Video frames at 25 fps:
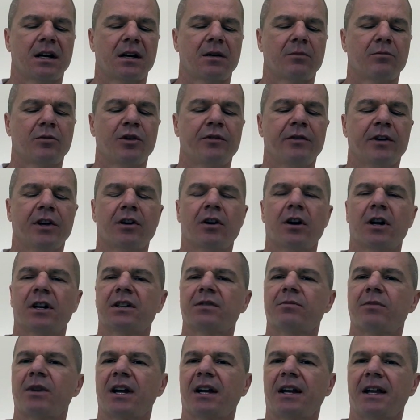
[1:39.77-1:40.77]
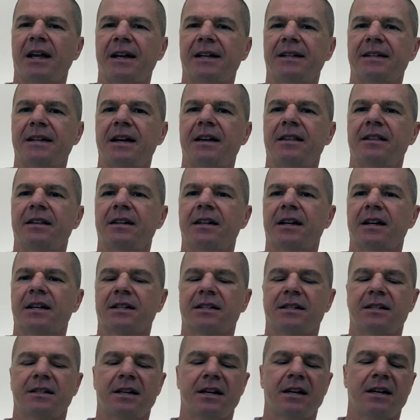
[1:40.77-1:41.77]
Moving on to my leg day the
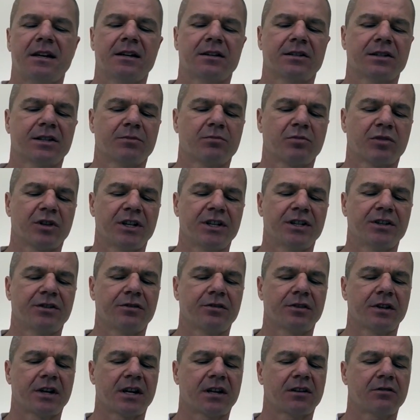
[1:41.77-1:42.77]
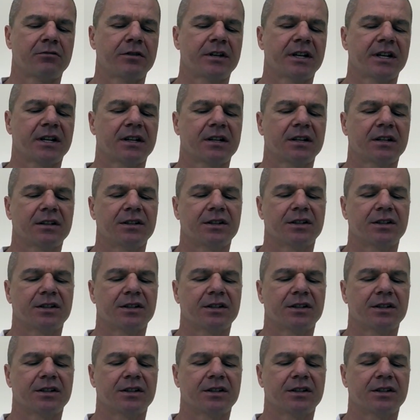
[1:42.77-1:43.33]
next day, I'll just breeze through that quick.